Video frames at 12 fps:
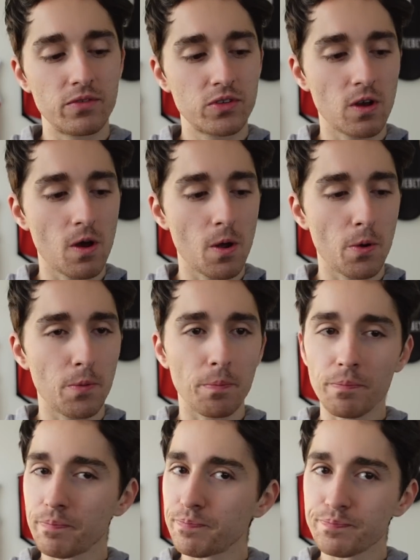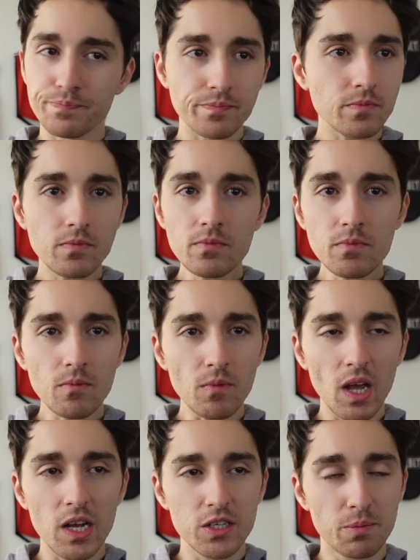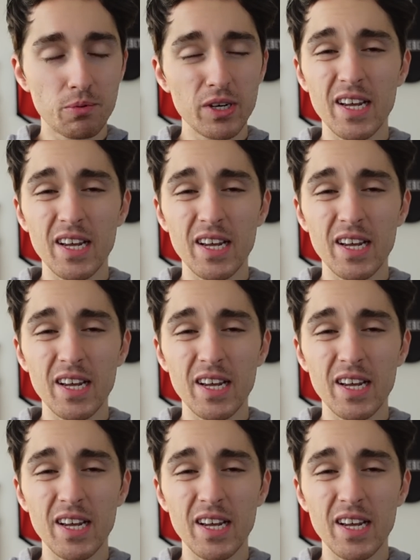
So it's a pretty